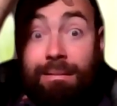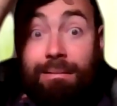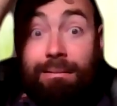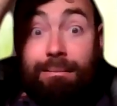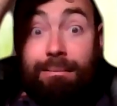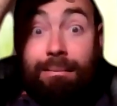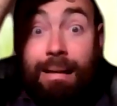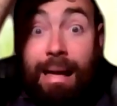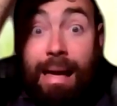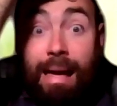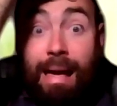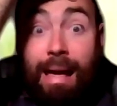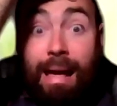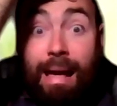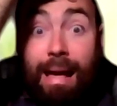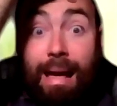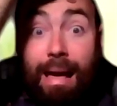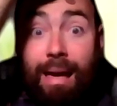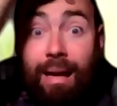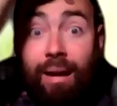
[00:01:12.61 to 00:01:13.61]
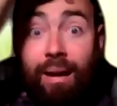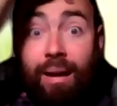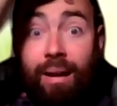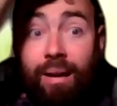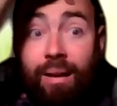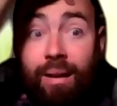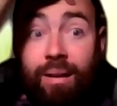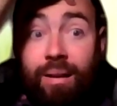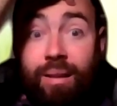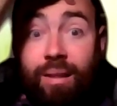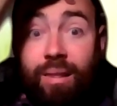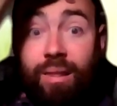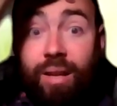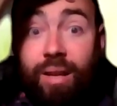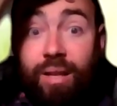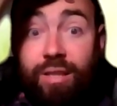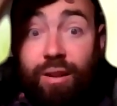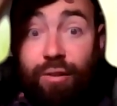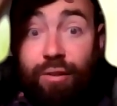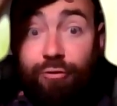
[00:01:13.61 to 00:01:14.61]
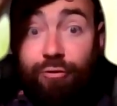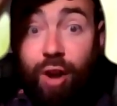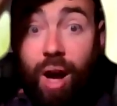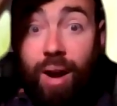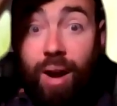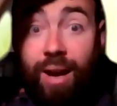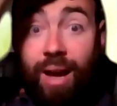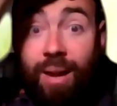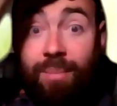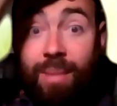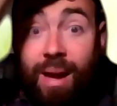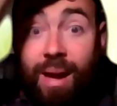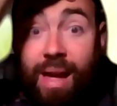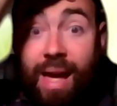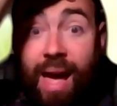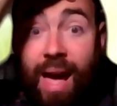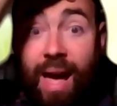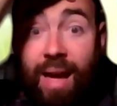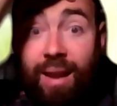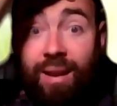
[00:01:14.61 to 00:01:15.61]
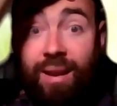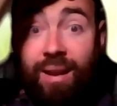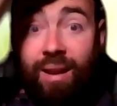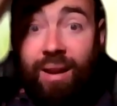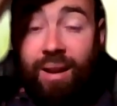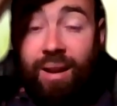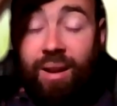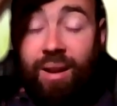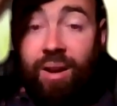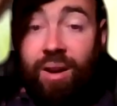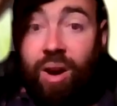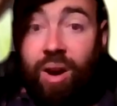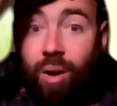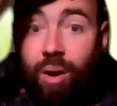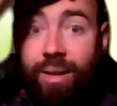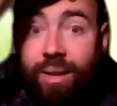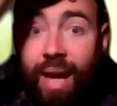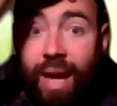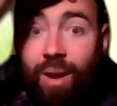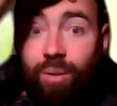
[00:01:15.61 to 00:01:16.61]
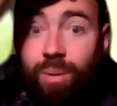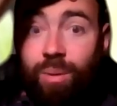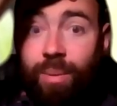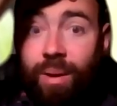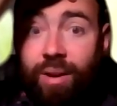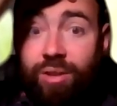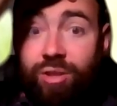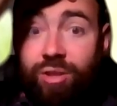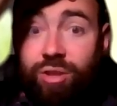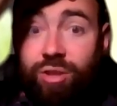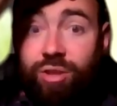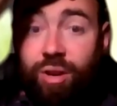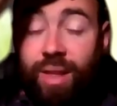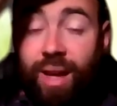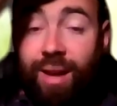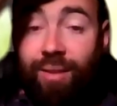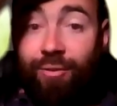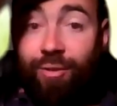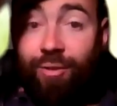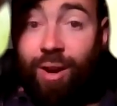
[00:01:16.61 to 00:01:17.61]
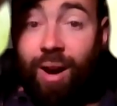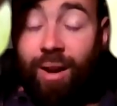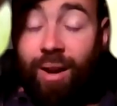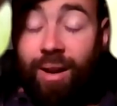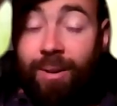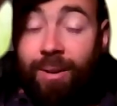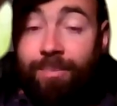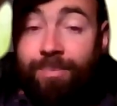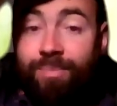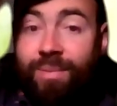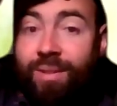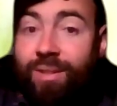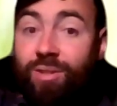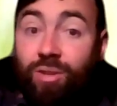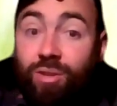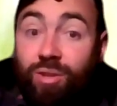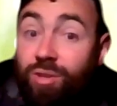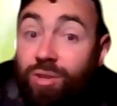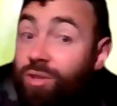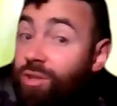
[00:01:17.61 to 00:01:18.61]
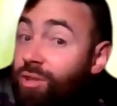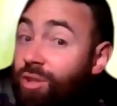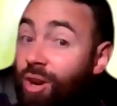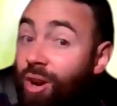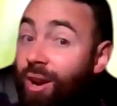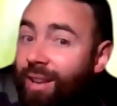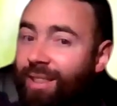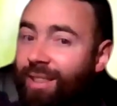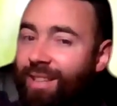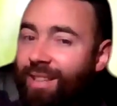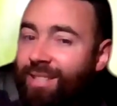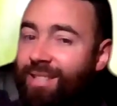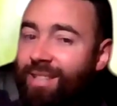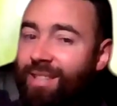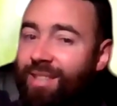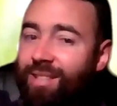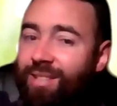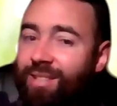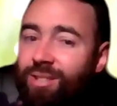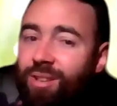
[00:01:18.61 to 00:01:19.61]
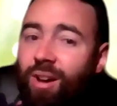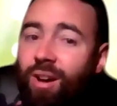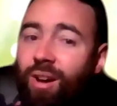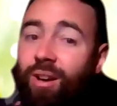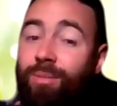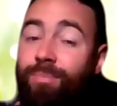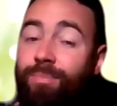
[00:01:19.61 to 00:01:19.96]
Ah! There's a frog on my head! Okay, we better stir that frog. So just stir it, listen to the song.